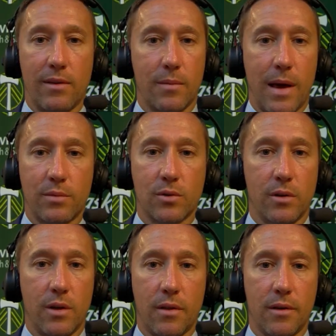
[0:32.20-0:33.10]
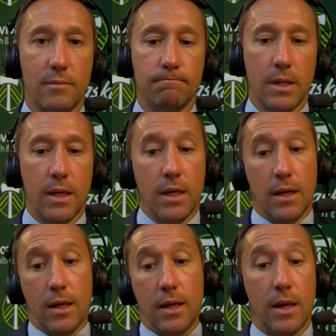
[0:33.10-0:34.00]
them absolutely nothing
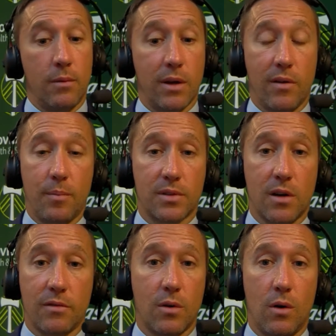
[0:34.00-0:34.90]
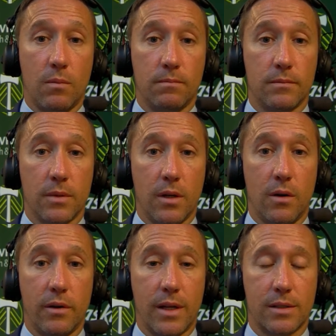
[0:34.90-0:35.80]
and we give up a soft goal. You
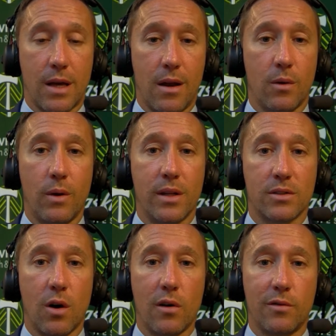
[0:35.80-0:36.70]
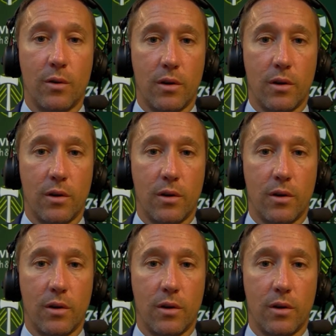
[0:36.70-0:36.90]
know, and that's kind of the way it's gone for